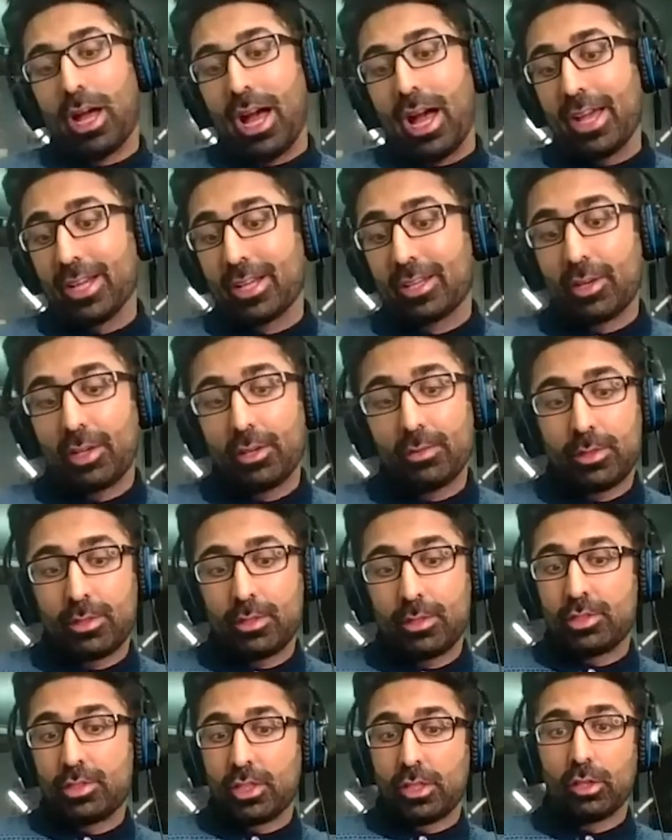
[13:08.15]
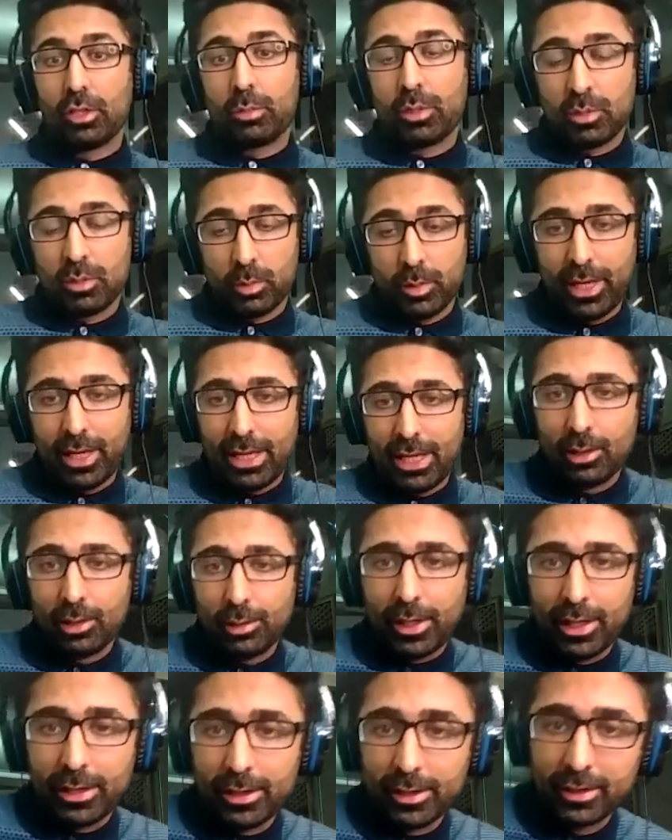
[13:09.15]
I agree with you, Gino, but the way I look
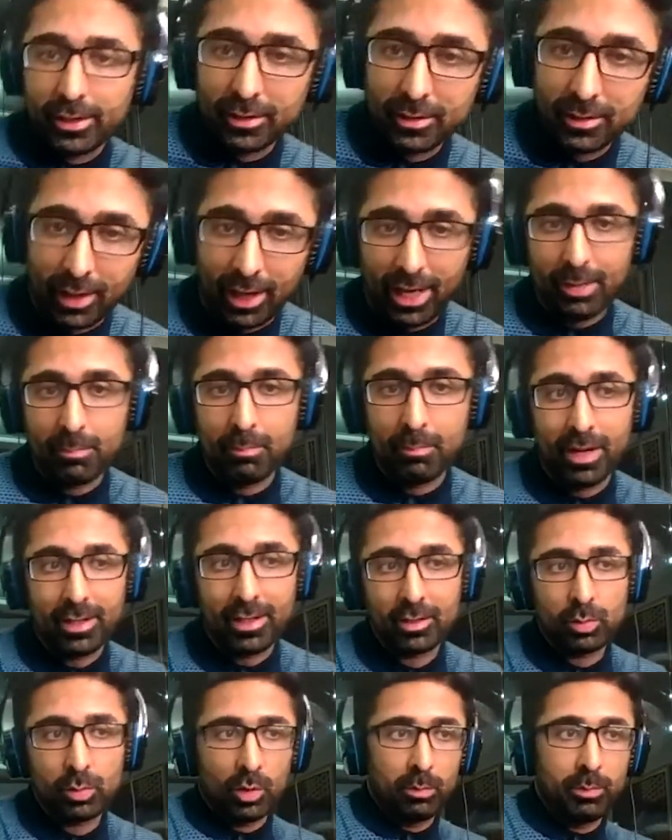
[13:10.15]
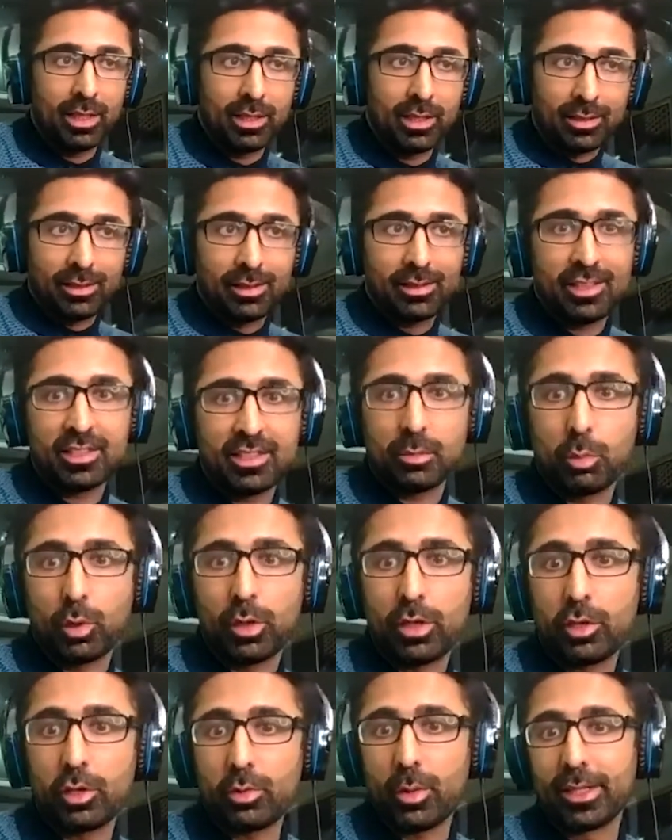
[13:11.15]
at it is I might as well be a little
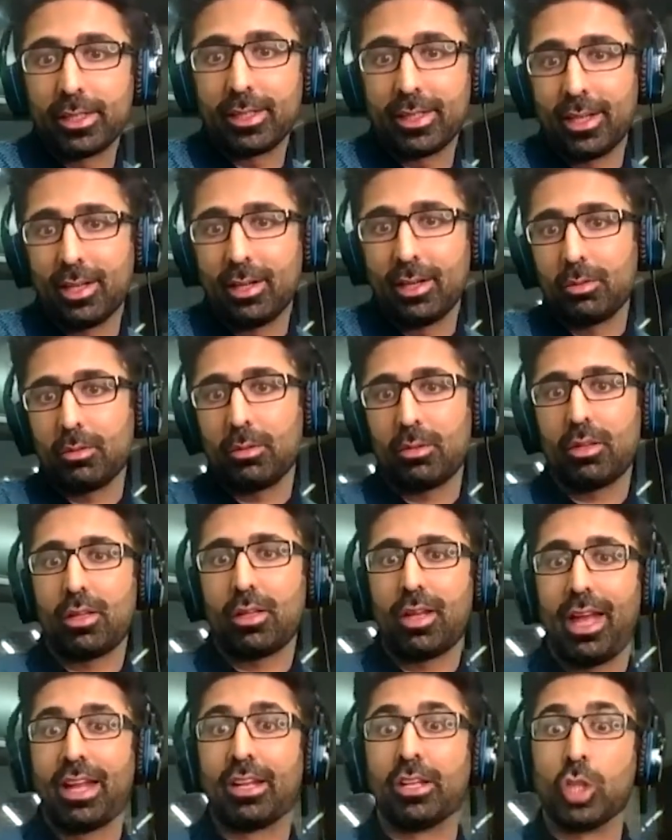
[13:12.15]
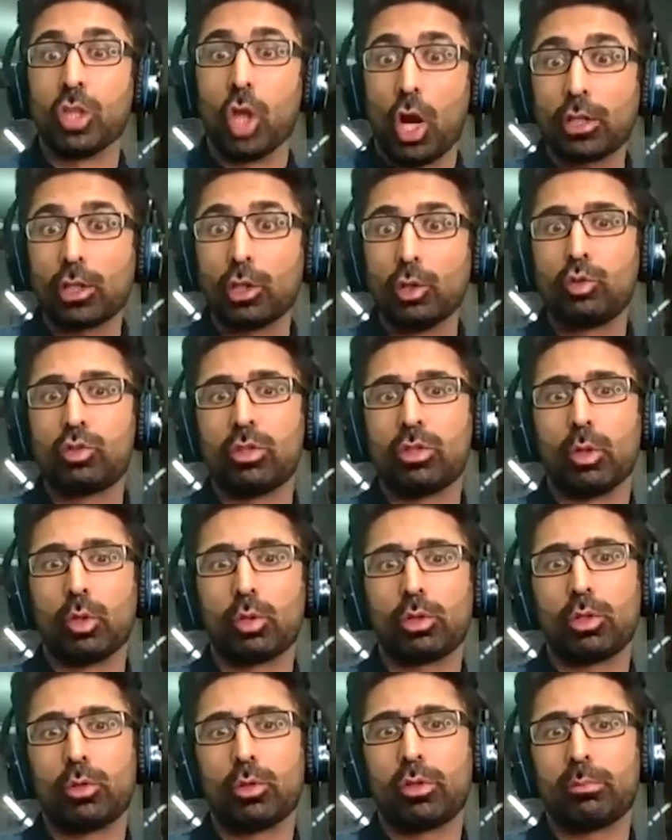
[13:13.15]
disappointed right now mm-hmm. and not lose a
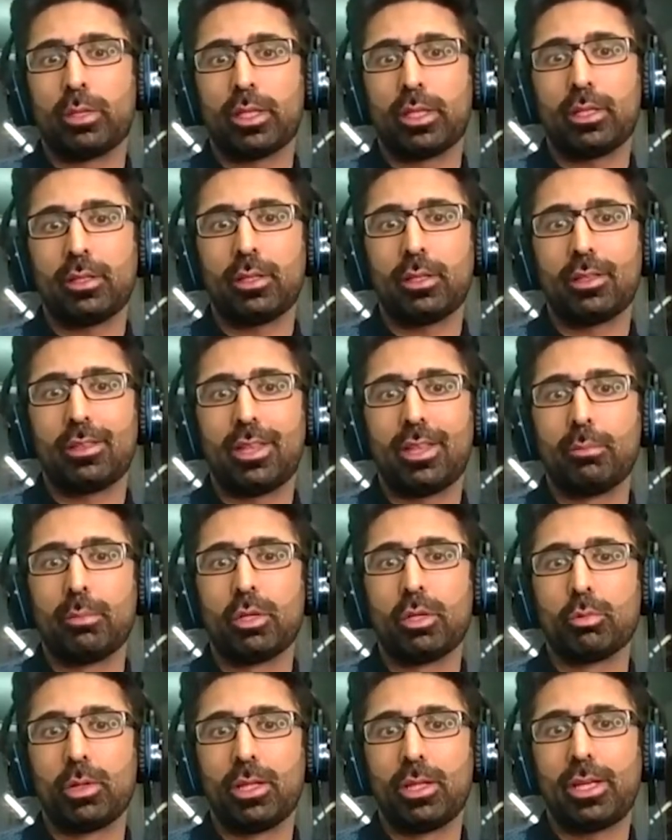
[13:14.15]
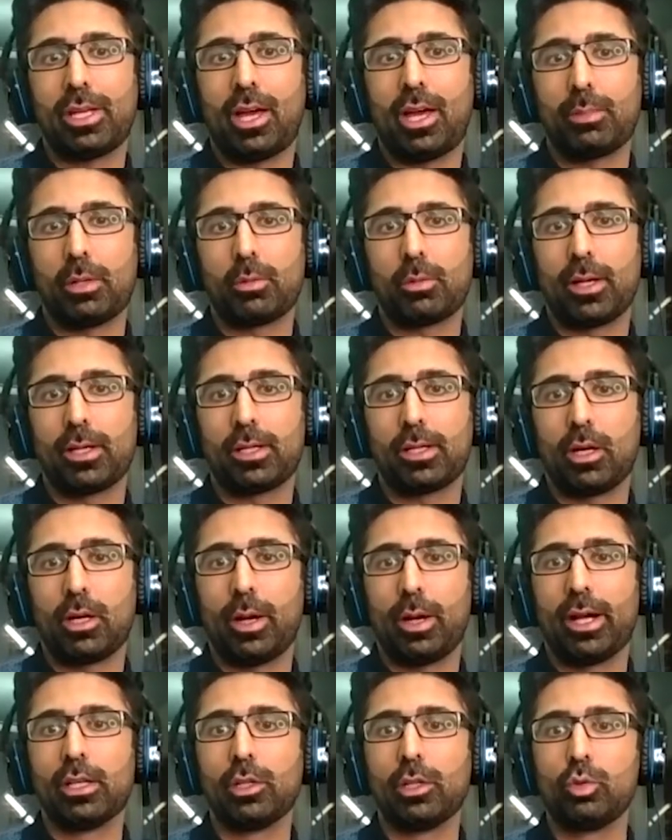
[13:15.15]
boatload of money than be really happy right now
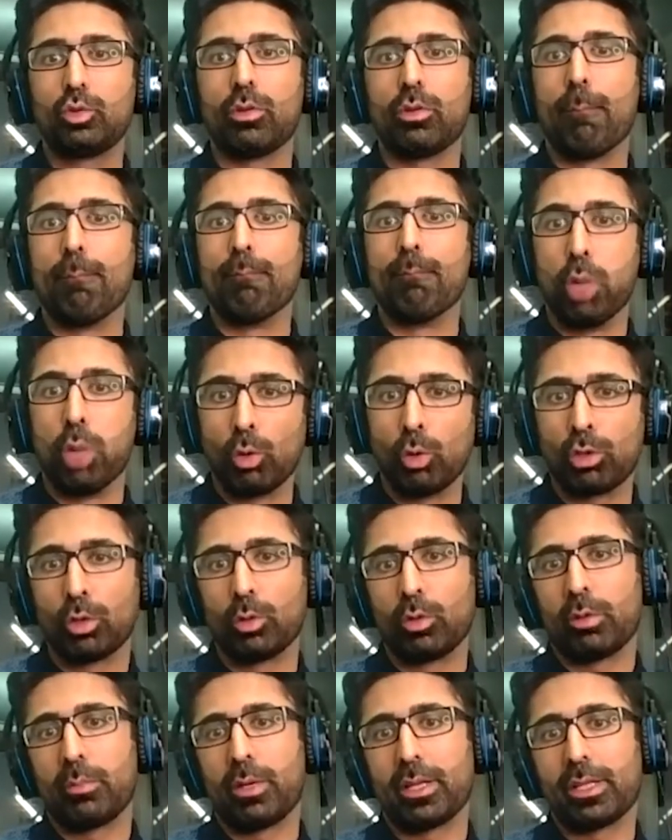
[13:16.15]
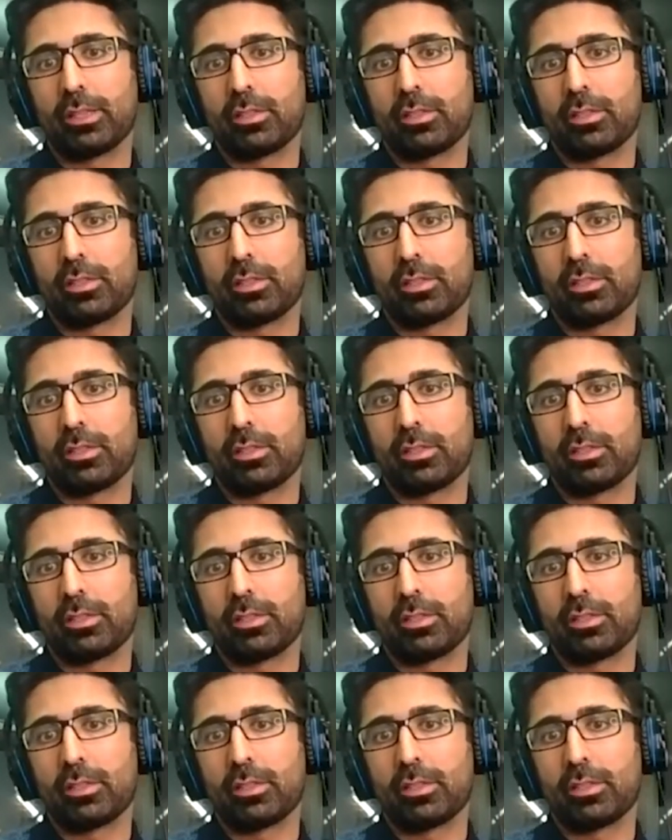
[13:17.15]
and lose a boatload of money